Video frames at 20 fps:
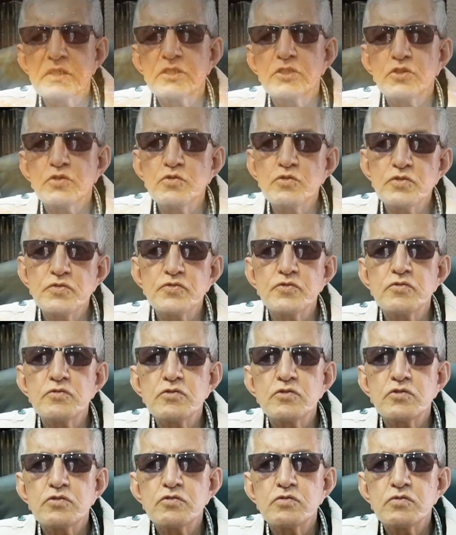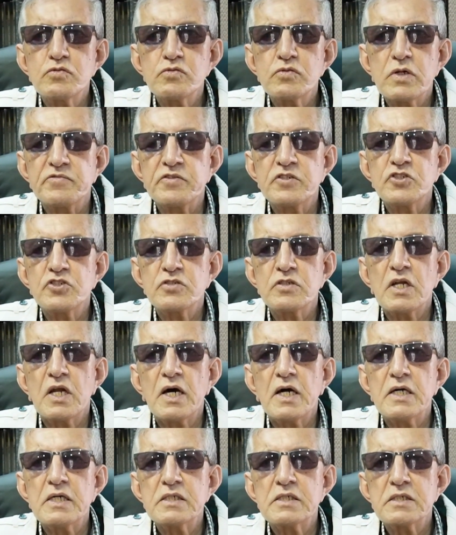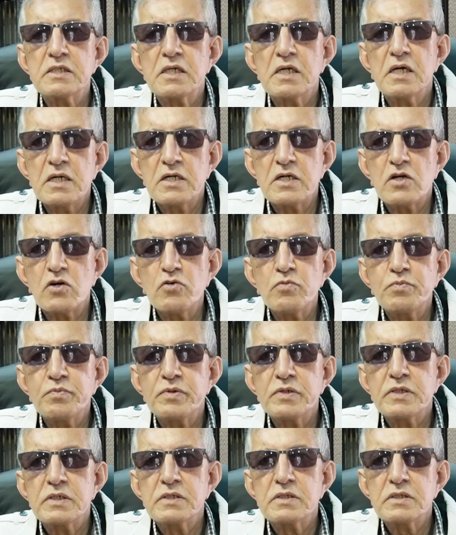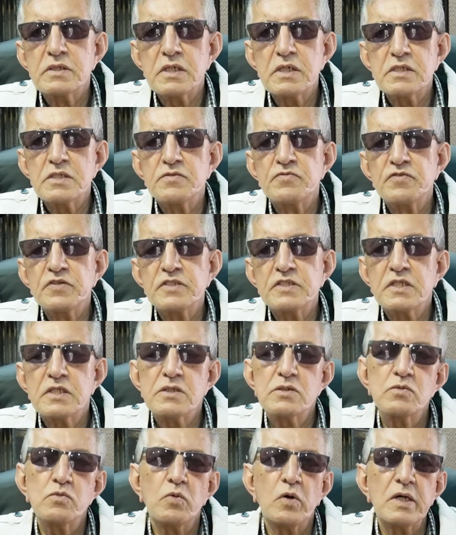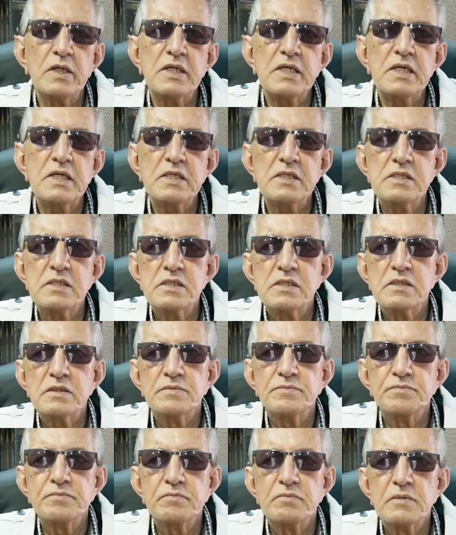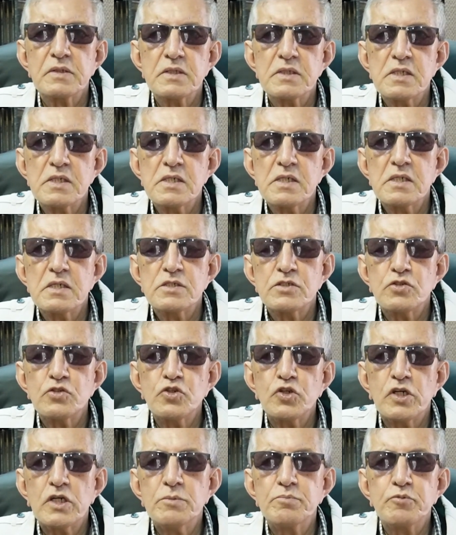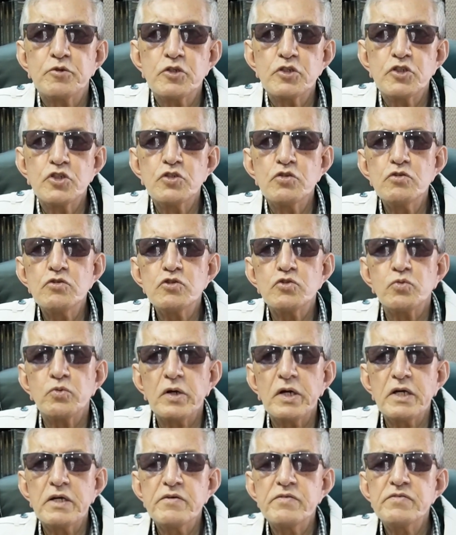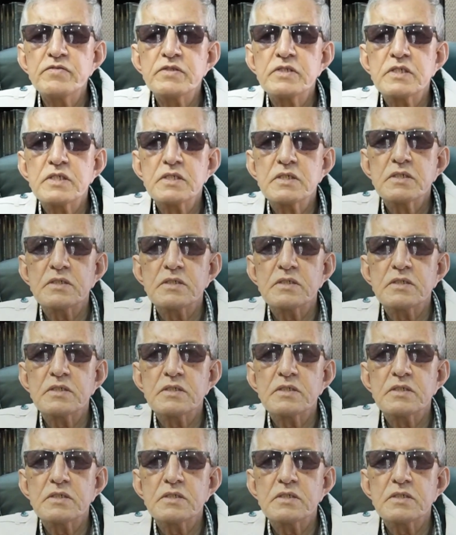it's useful to visualize a rope that's fixed at the one end. So you can produce waves